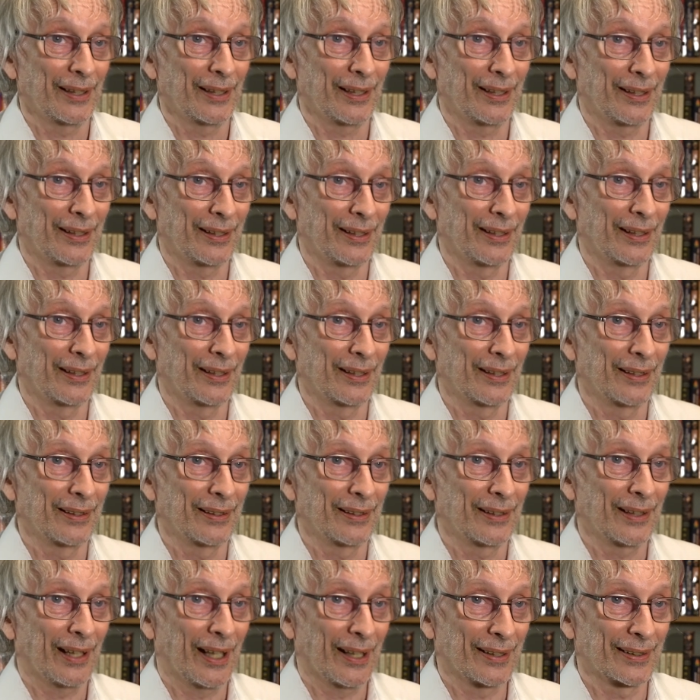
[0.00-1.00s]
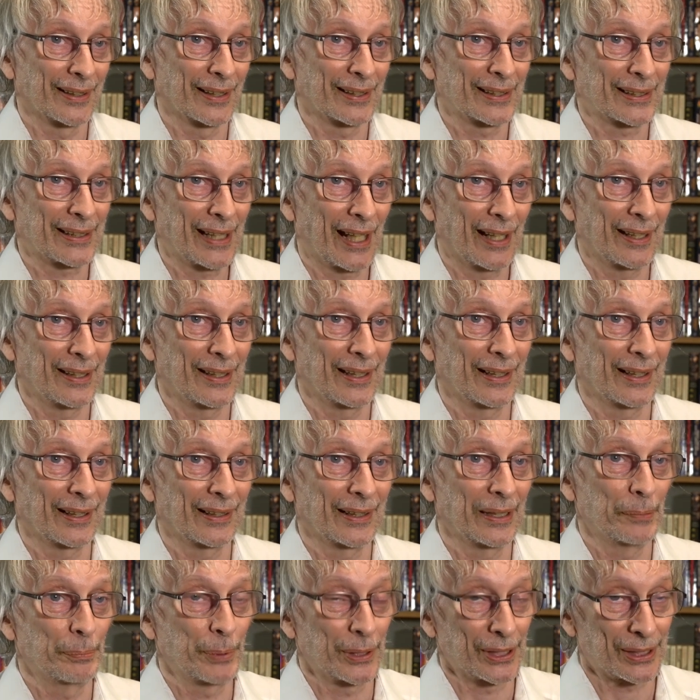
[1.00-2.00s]
in
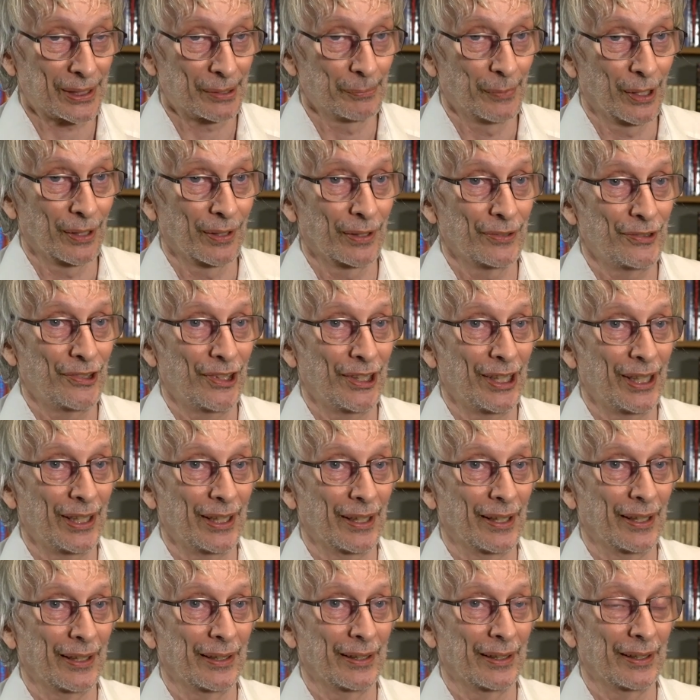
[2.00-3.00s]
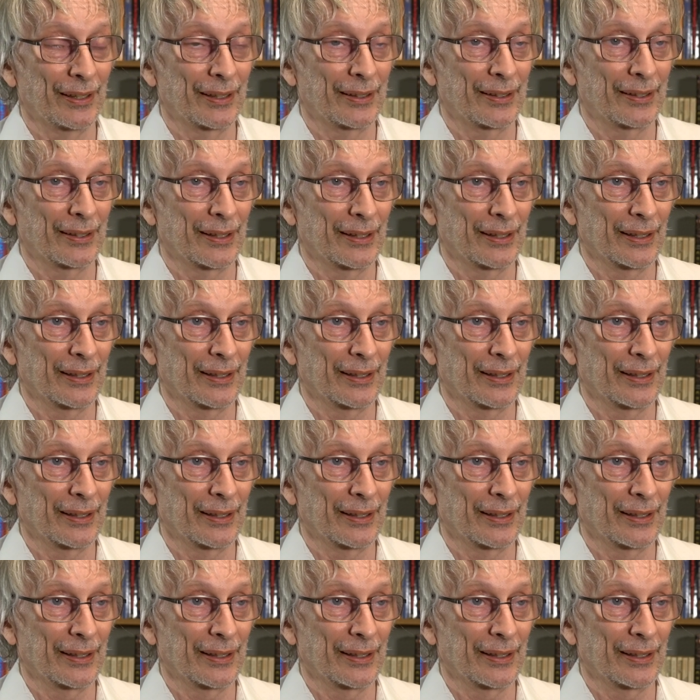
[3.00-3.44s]
understanding epistemology and